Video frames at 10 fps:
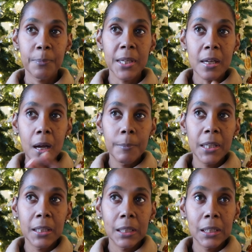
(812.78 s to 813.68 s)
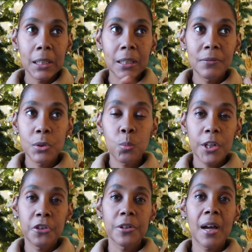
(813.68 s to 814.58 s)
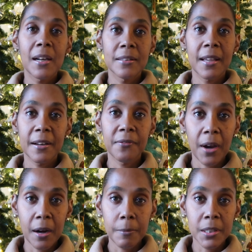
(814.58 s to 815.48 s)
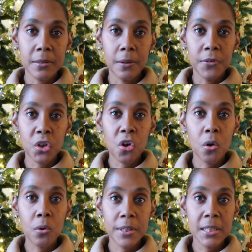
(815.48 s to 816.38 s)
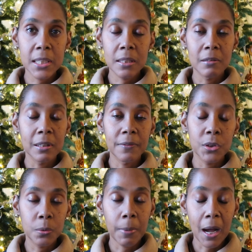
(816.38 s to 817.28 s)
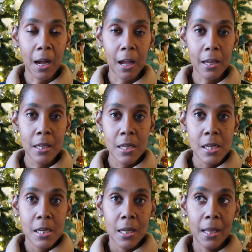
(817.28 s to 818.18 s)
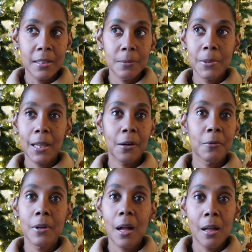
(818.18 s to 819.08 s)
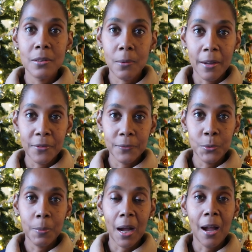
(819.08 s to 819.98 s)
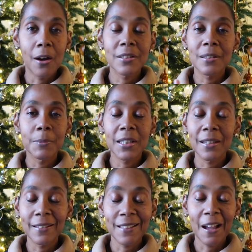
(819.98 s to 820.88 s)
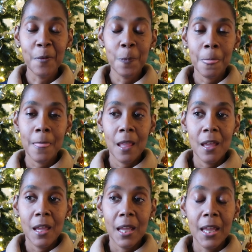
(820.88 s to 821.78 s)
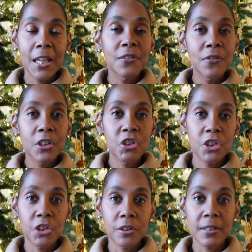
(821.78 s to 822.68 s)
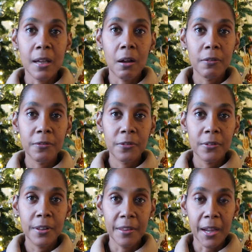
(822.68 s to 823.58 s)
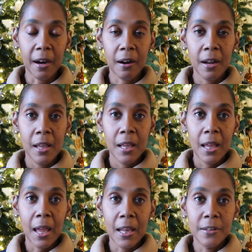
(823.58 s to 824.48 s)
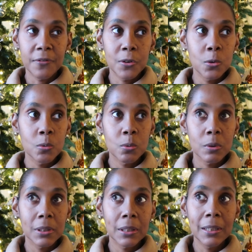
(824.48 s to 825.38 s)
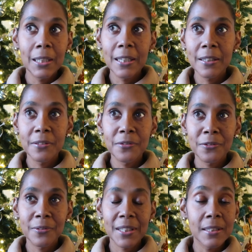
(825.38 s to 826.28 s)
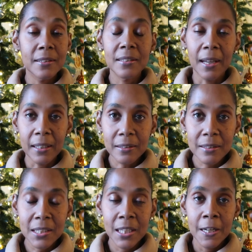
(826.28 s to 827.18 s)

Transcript: Become it even when you're not in that environment. So if your goal is to live in Dubai and to be like a real housewife of Dubai or something like that, envision yourself there. And if you live in the States,